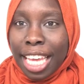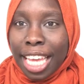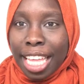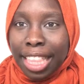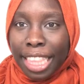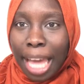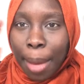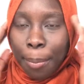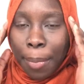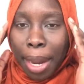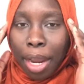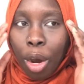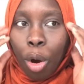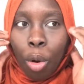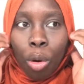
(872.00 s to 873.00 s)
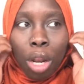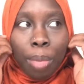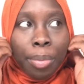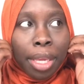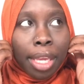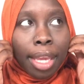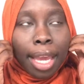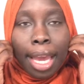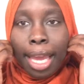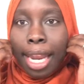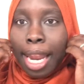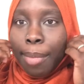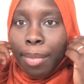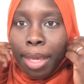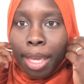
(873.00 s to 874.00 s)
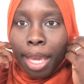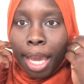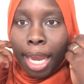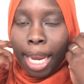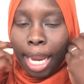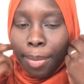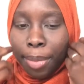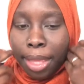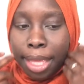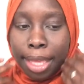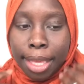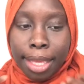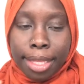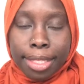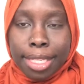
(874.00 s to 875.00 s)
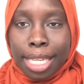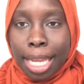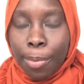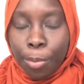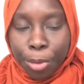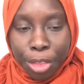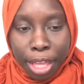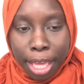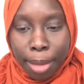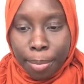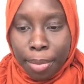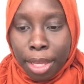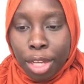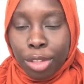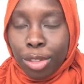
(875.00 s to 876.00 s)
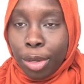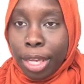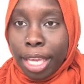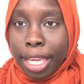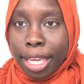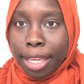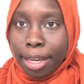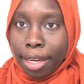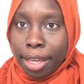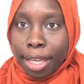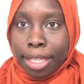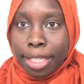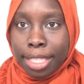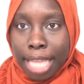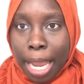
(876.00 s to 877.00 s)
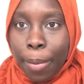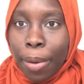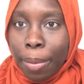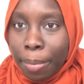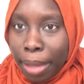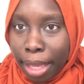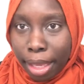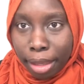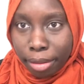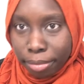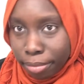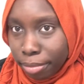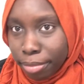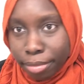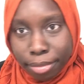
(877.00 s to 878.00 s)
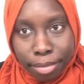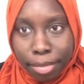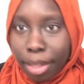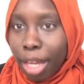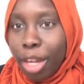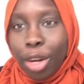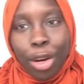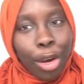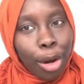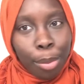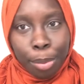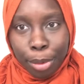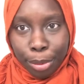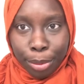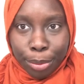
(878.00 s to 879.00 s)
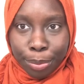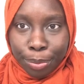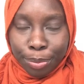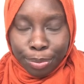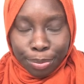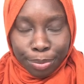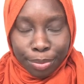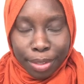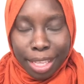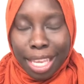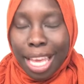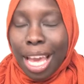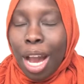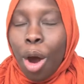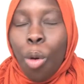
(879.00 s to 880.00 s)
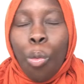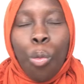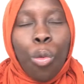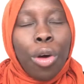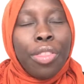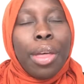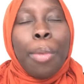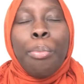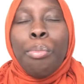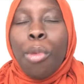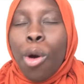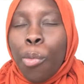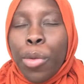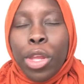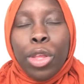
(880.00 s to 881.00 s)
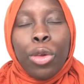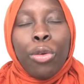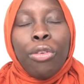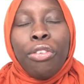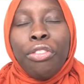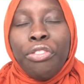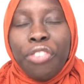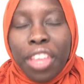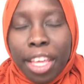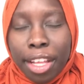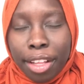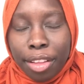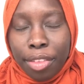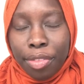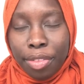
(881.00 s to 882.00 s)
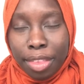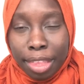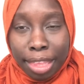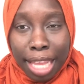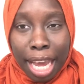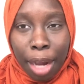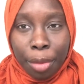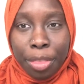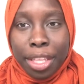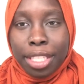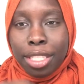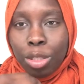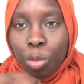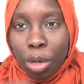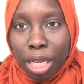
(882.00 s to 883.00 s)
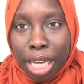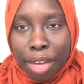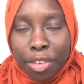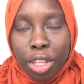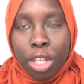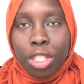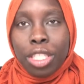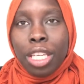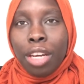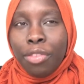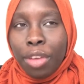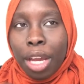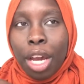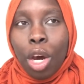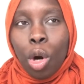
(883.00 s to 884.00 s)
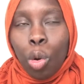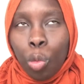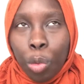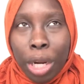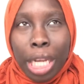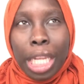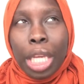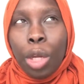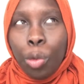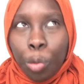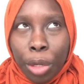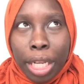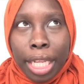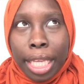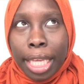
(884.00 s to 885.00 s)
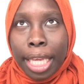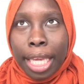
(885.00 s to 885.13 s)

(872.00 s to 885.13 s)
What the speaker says: That let me sleep with him so he can stay with me. No, boo. The moment you feel, now this is when loving yourself really, really